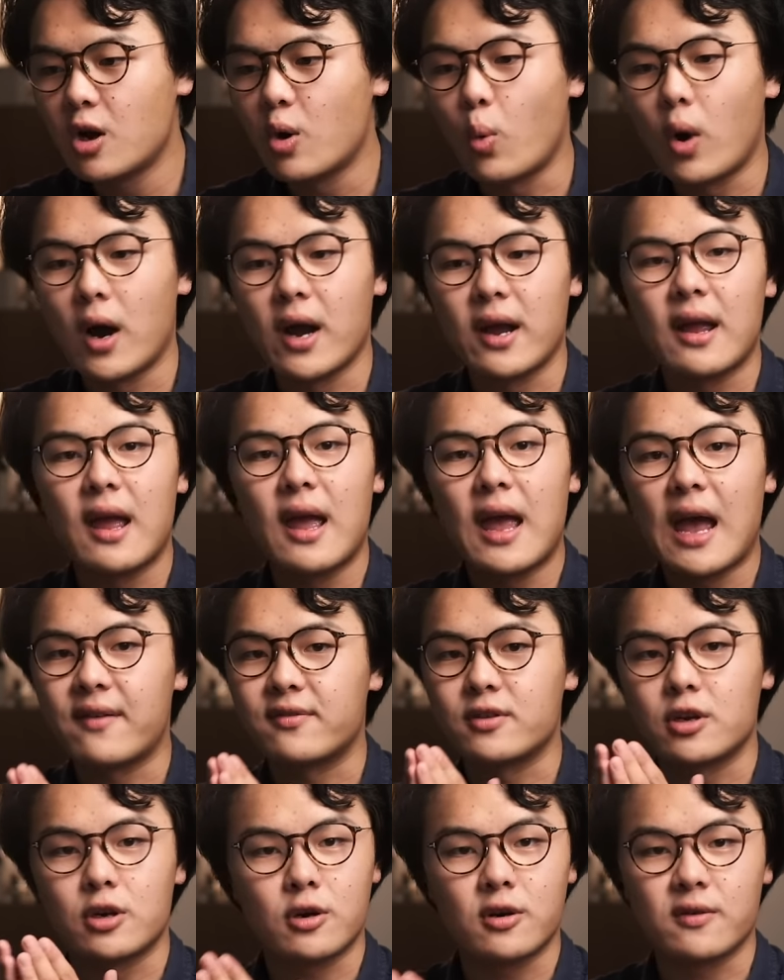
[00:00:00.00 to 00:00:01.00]
Why
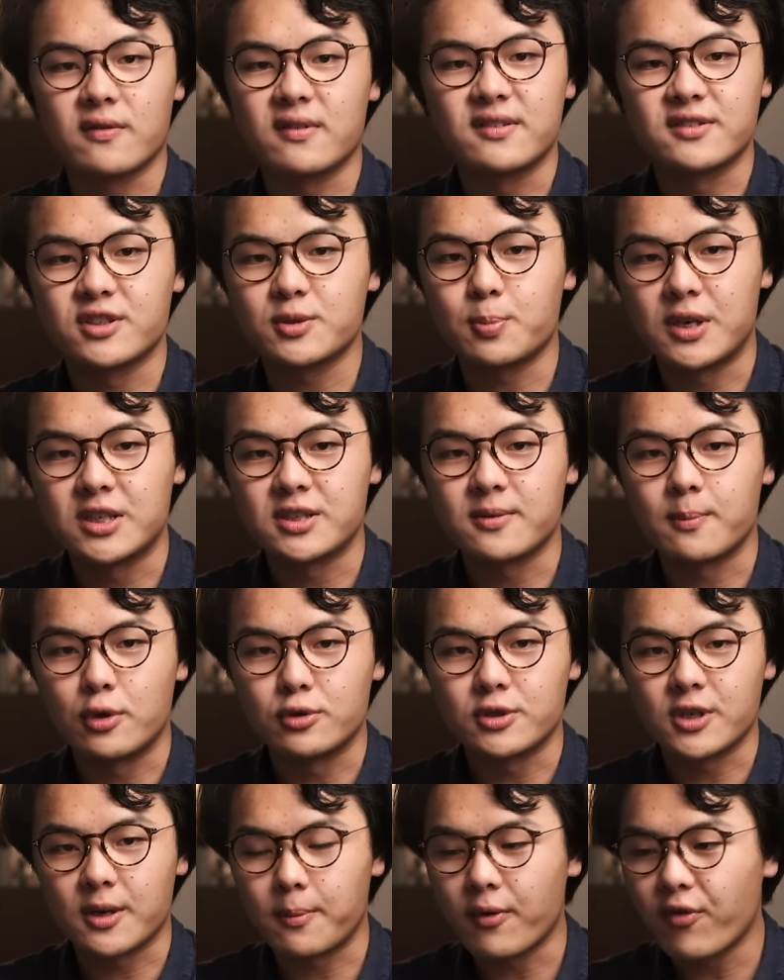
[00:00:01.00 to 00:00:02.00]
haven't I heard of this piece of
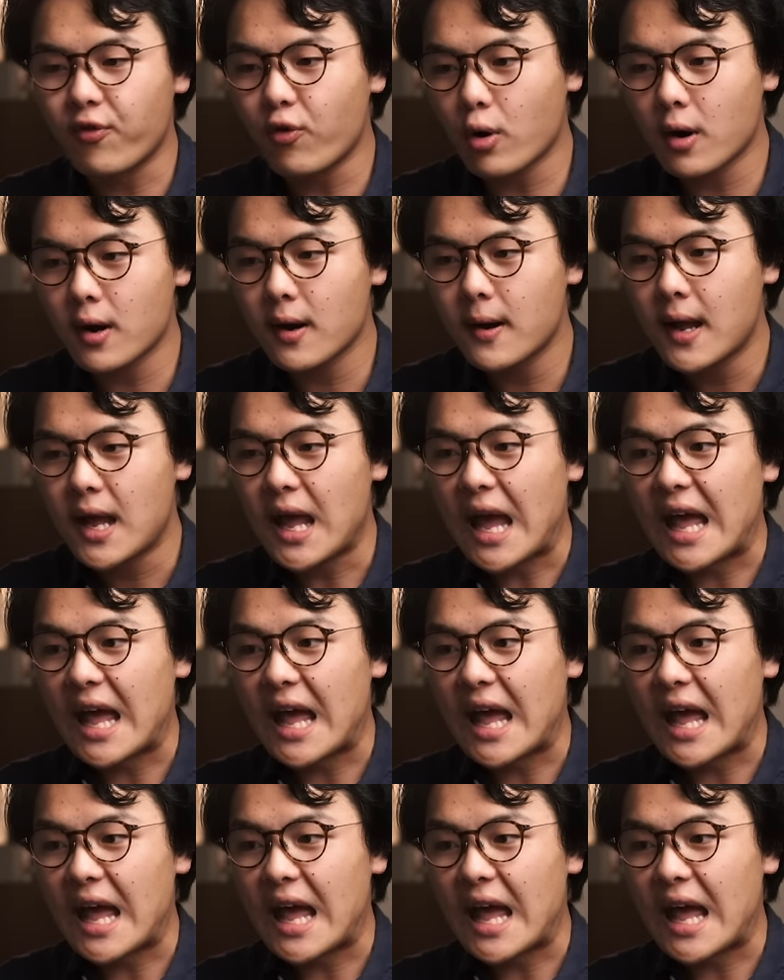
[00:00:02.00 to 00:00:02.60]
music before?